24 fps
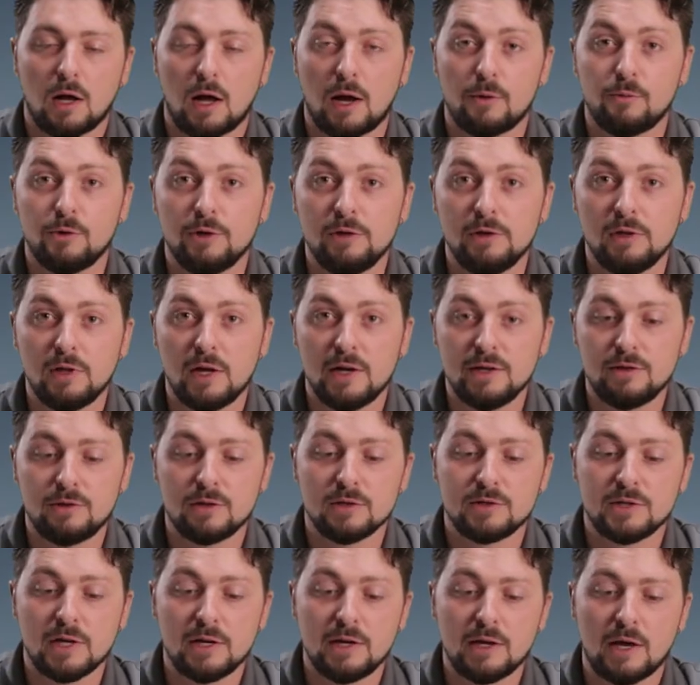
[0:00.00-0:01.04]
I really like
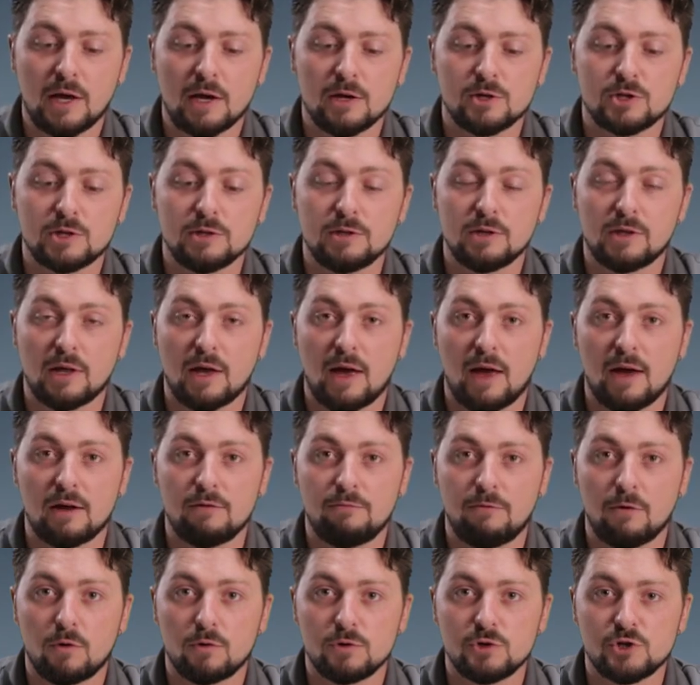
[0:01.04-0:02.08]
the dedication to the
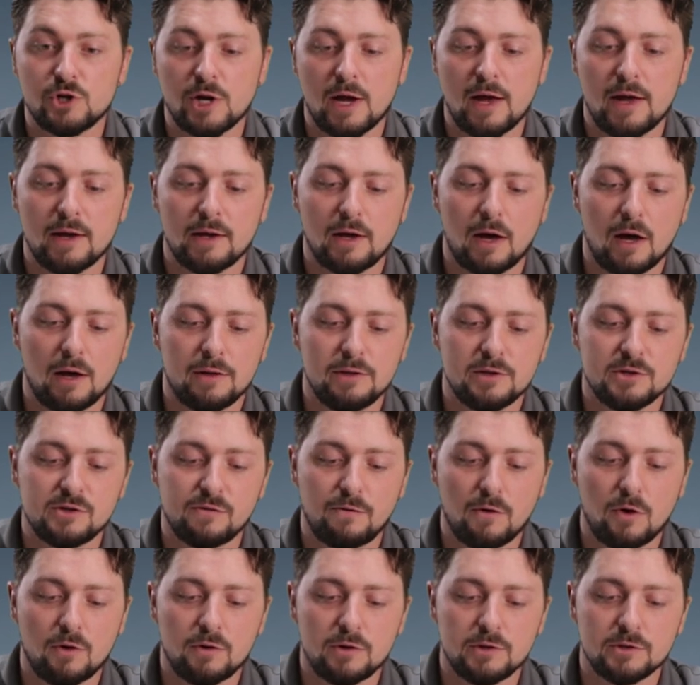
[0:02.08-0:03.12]
headphone jack on this
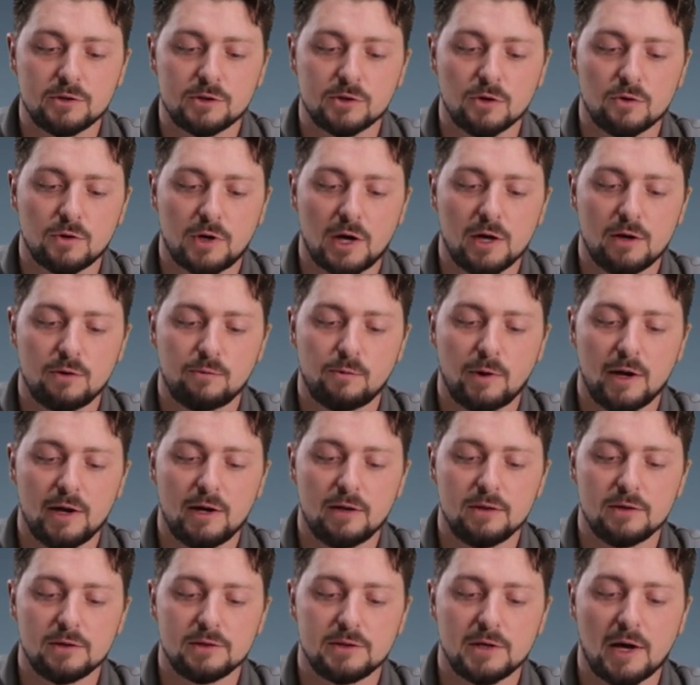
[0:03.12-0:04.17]
phone. It's located right
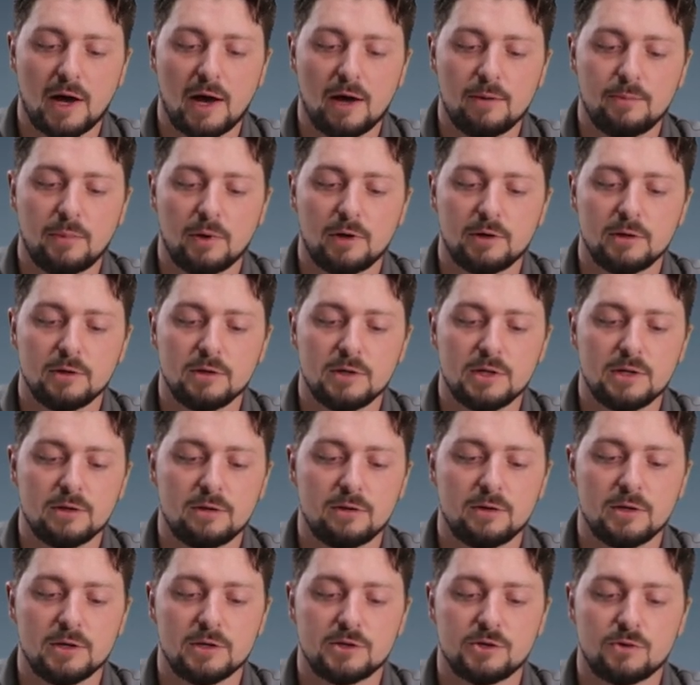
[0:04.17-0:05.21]
on the top
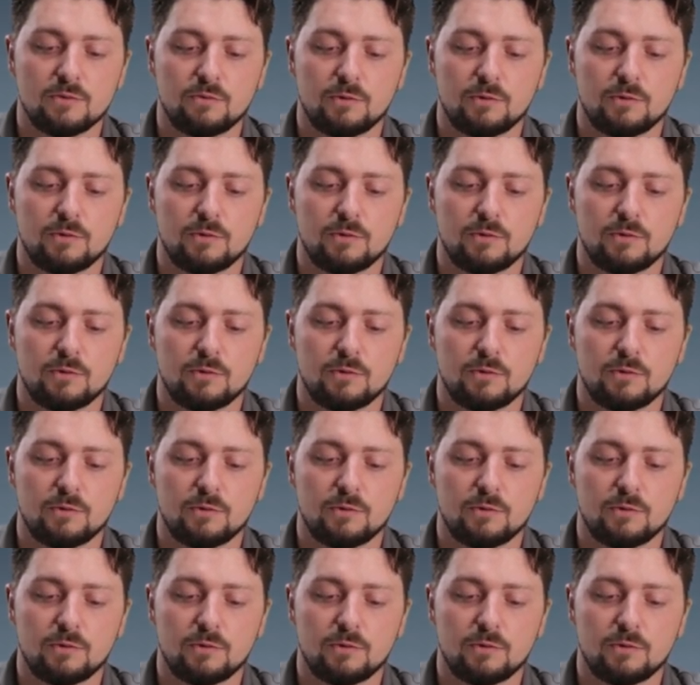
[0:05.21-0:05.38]
underneath this